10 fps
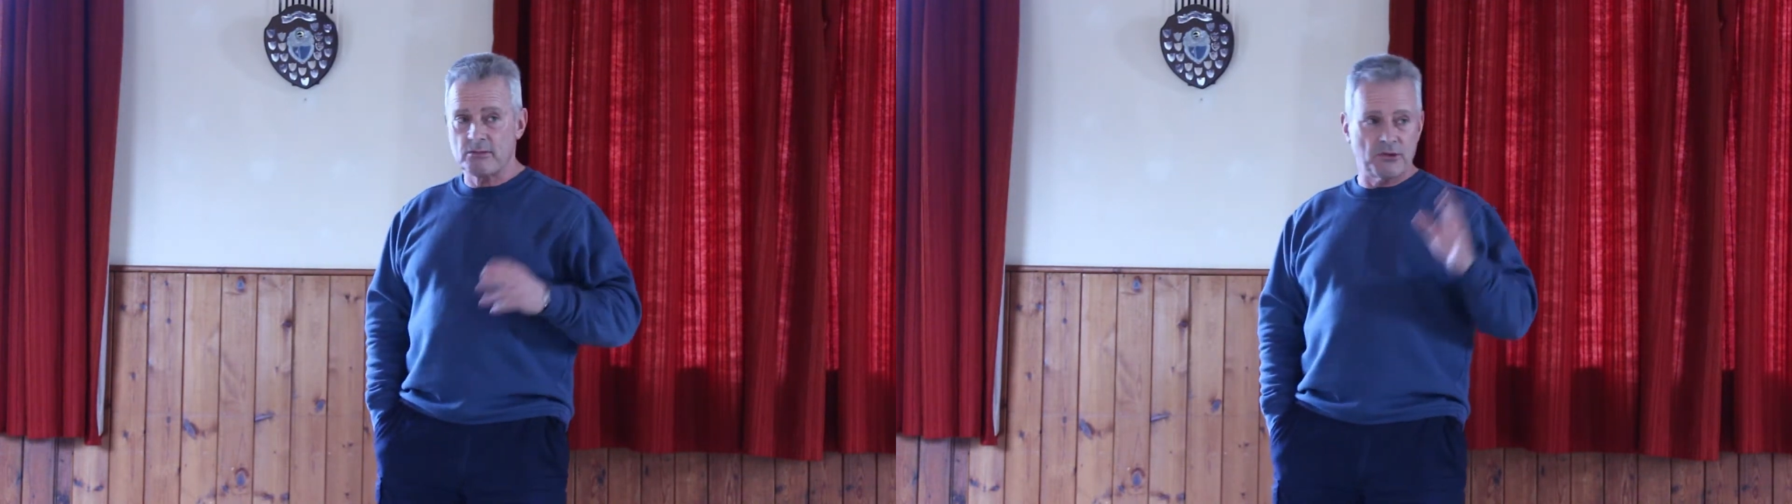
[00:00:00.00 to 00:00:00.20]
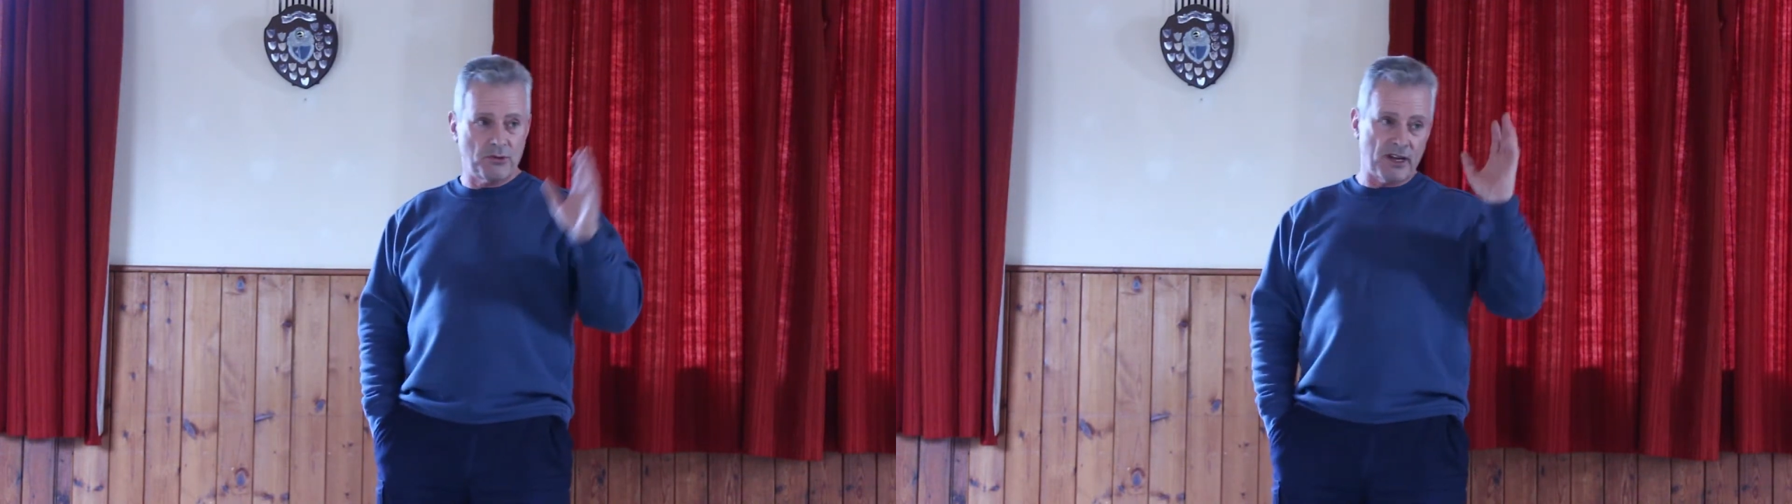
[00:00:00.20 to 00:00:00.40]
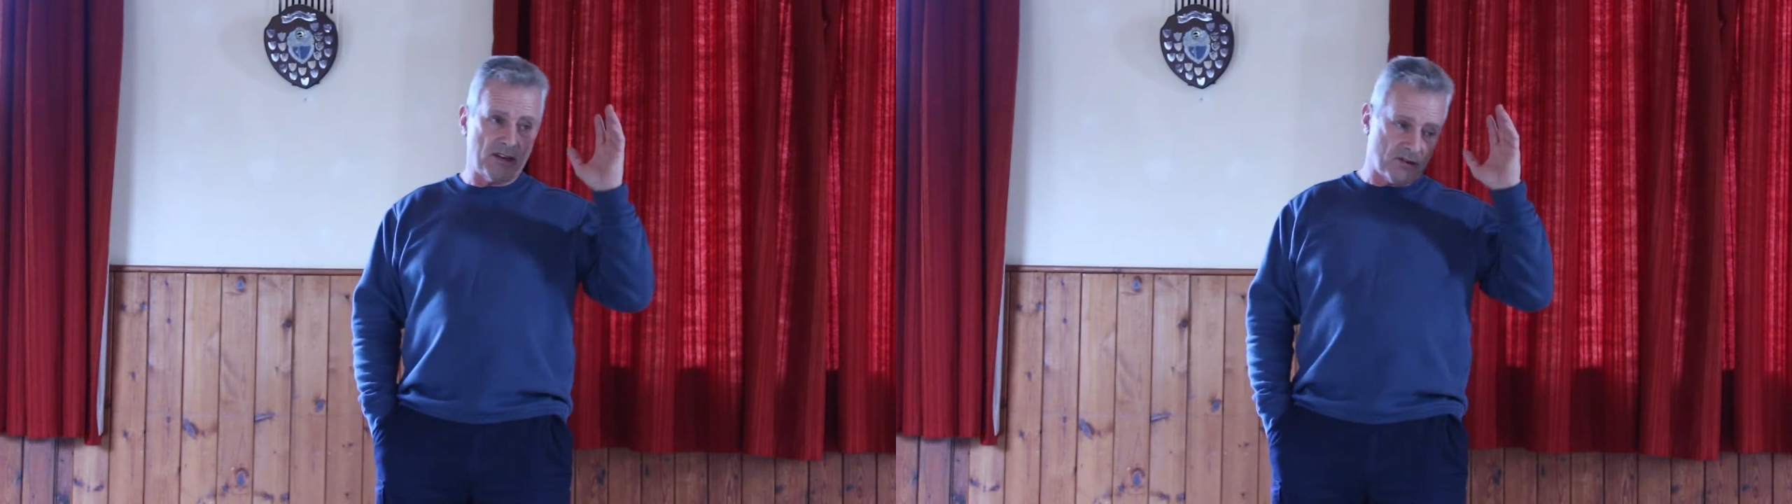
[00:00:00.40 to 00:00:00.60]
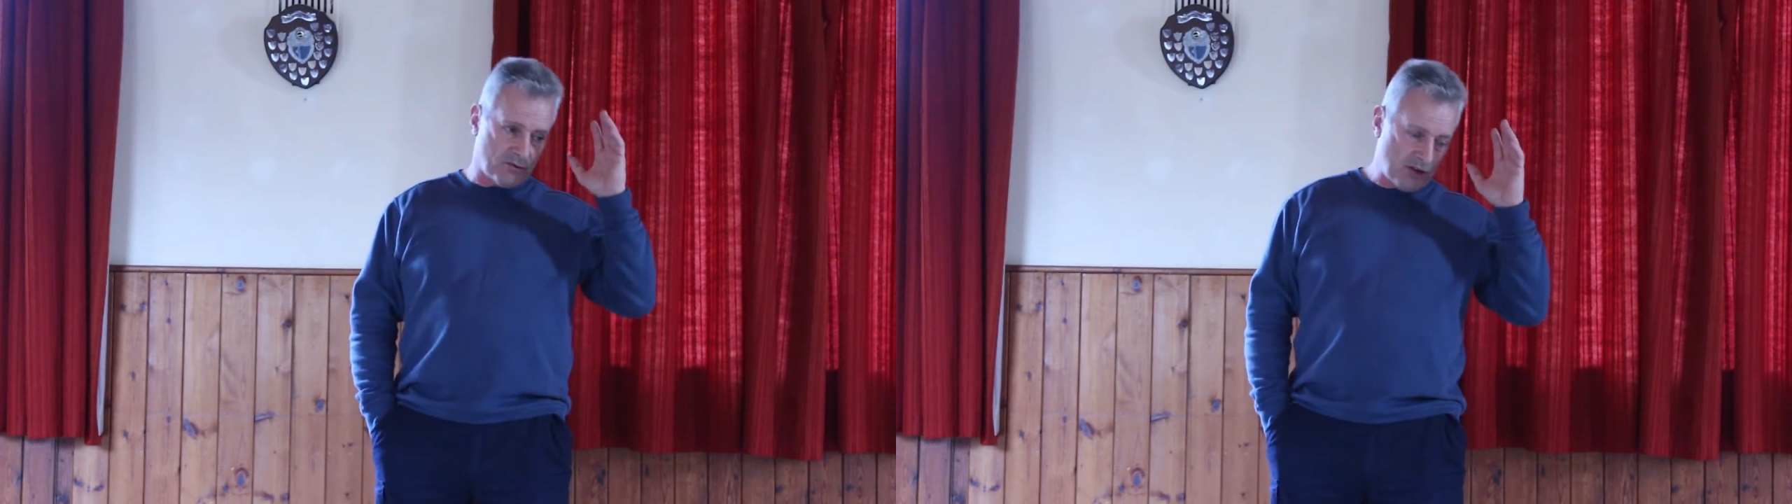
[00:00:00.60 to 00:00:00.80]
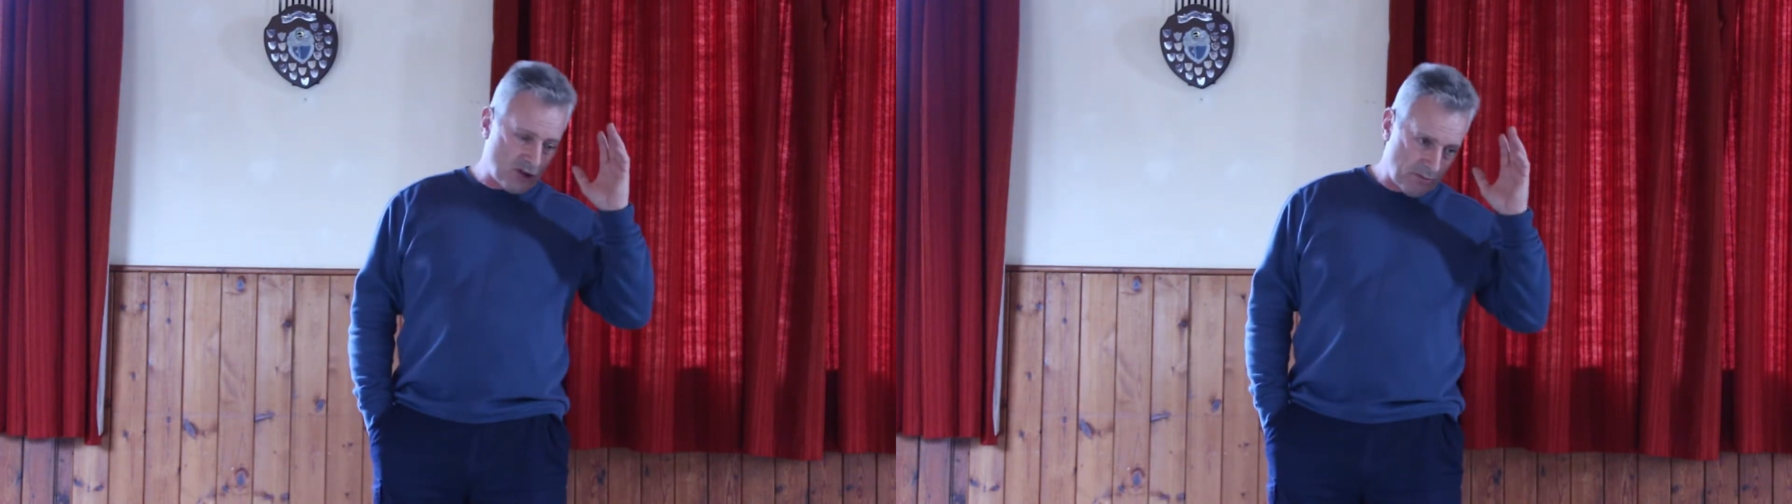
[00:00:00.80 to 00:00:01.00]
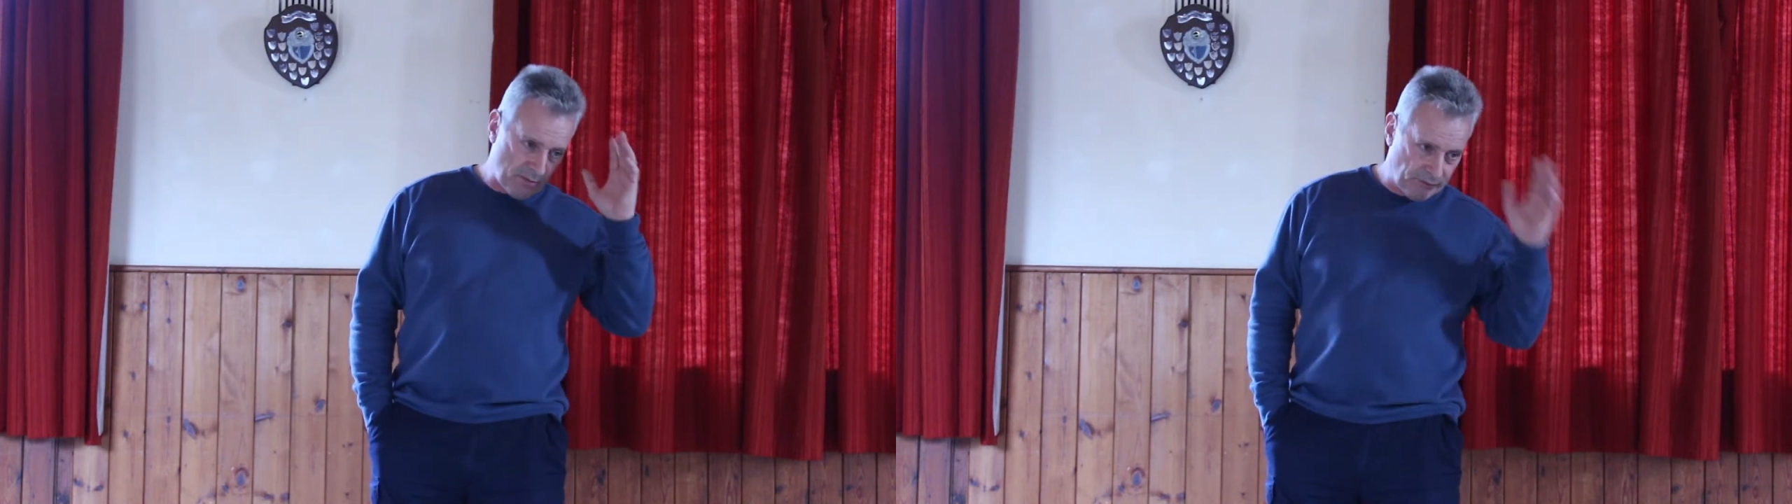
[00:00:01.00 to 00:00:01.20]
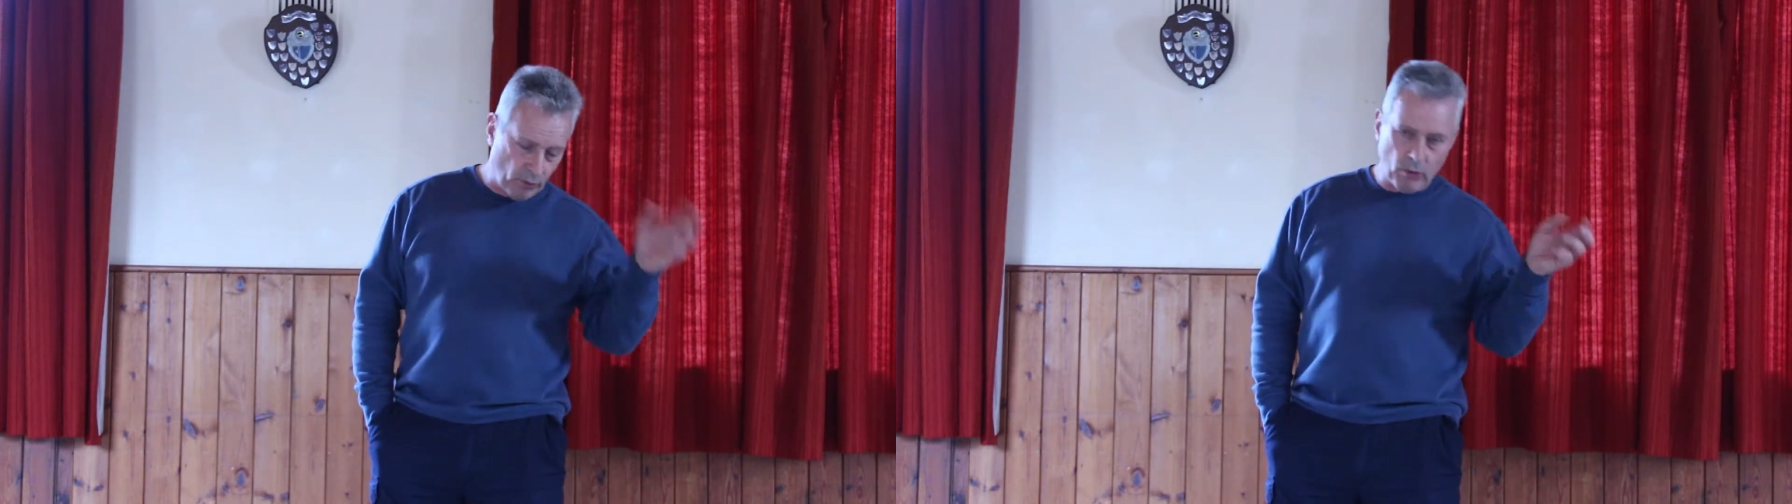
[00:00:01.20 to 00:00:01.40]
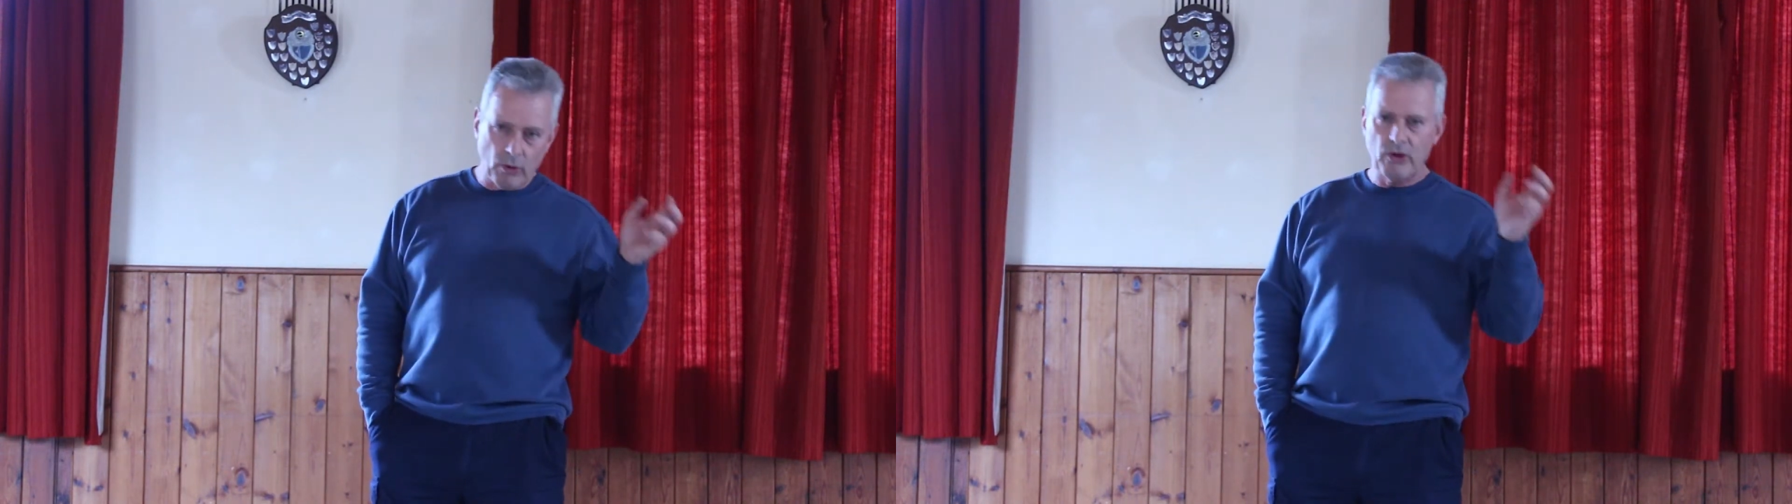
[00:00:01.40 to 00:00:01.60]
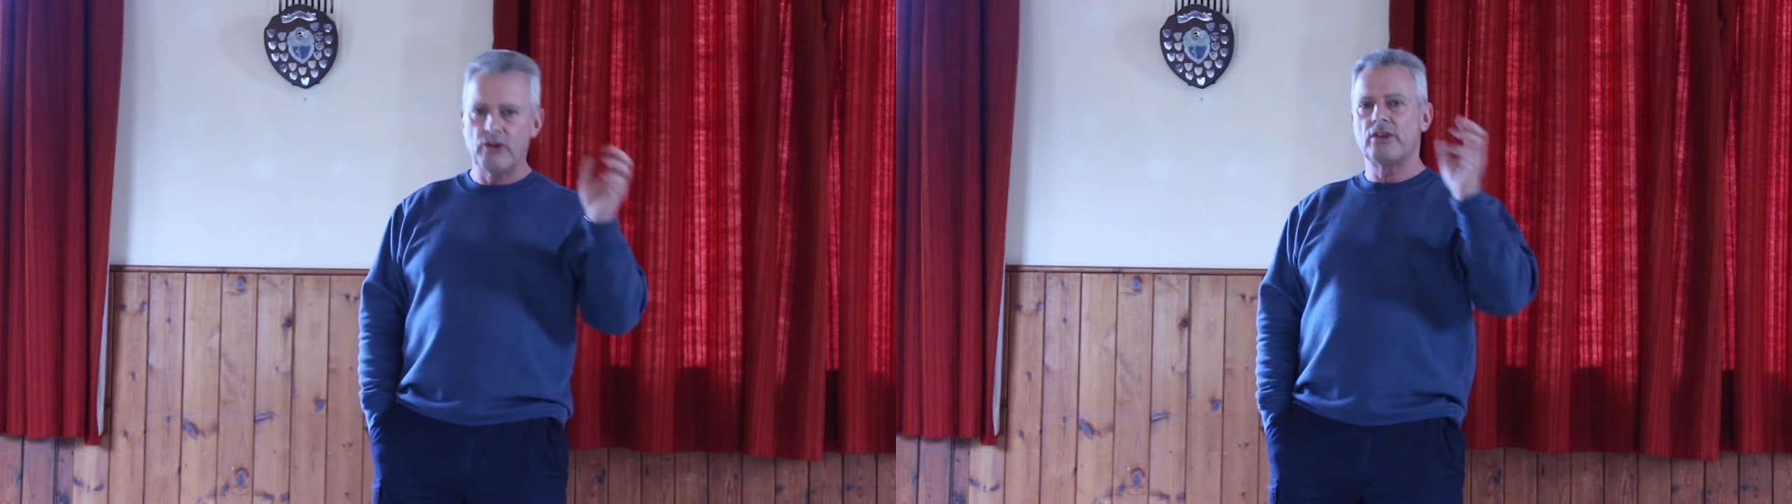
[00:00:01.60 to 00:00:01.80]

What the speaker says: between stretching before